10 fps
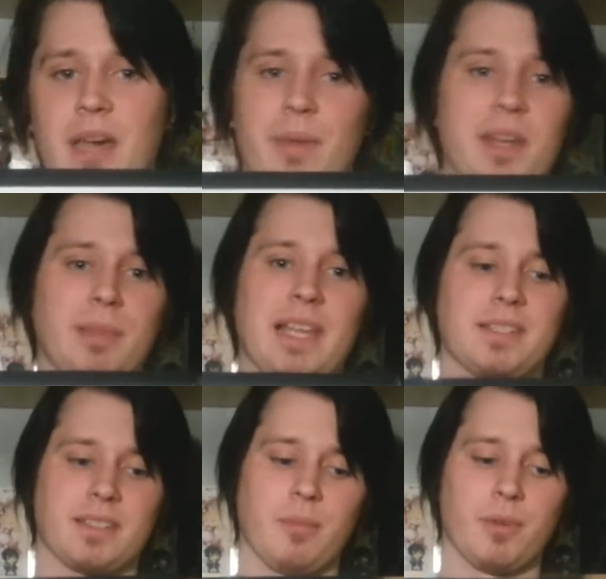I met him
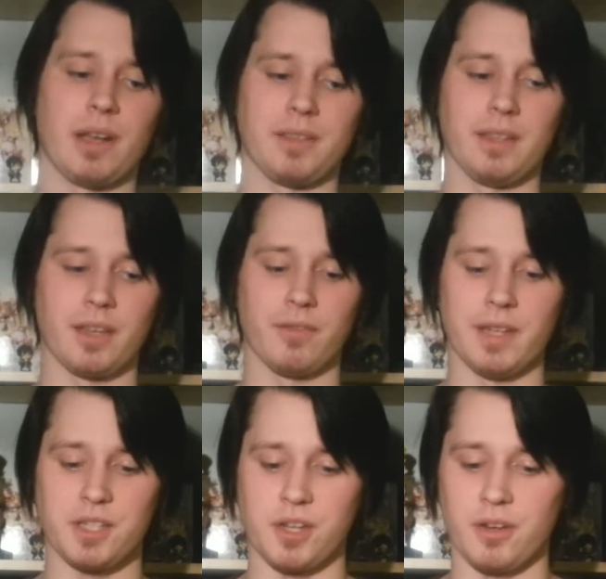last summer at the
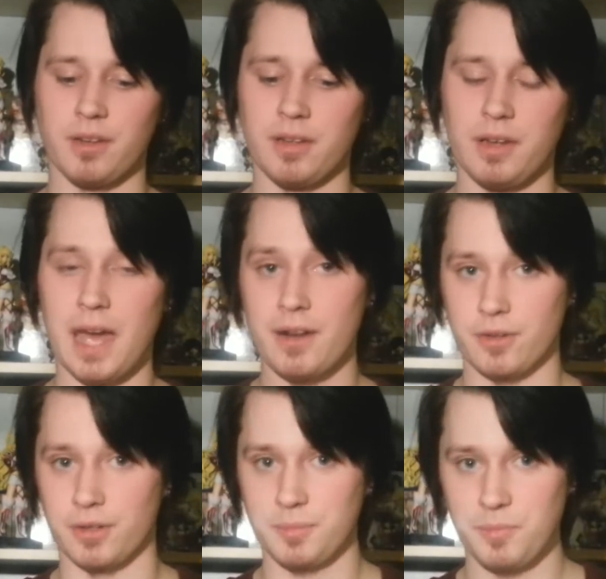convention
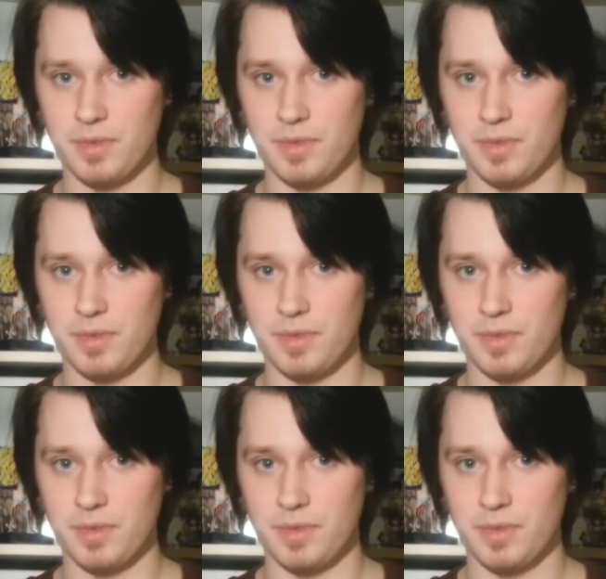NavCon,